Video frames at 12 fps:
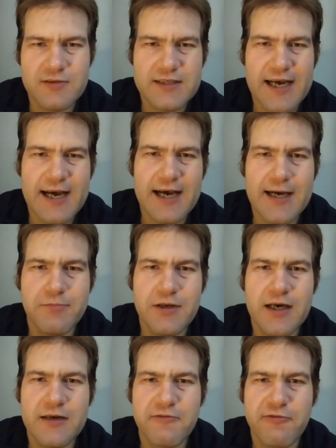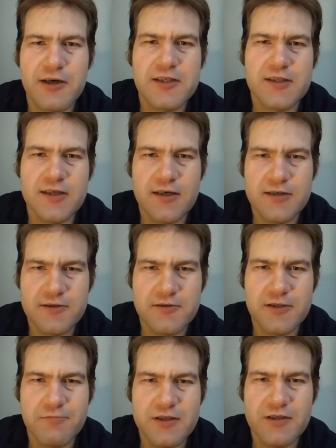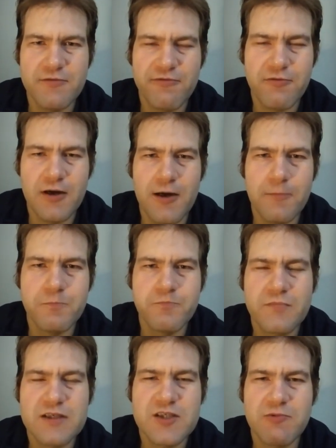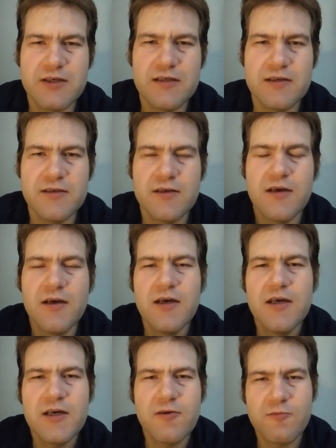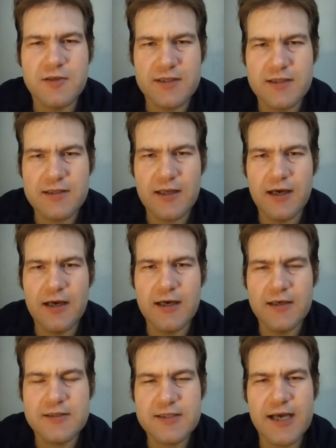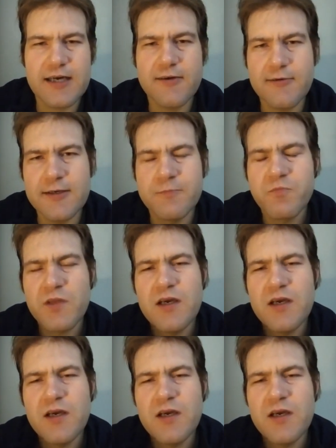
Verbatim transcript: Tab and Fresca used to be um, sweetened with uh, saccharin.